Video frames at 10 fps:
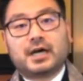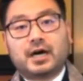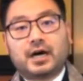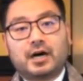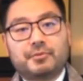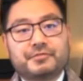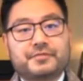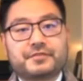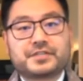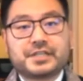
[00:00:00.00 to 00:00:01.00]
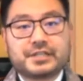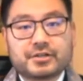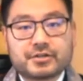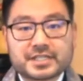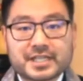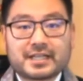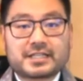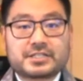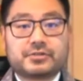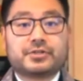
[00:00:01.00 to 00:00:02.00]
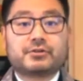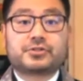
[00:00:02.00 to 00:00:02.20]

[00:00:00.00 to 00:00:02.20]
in 15 years, I'd like to,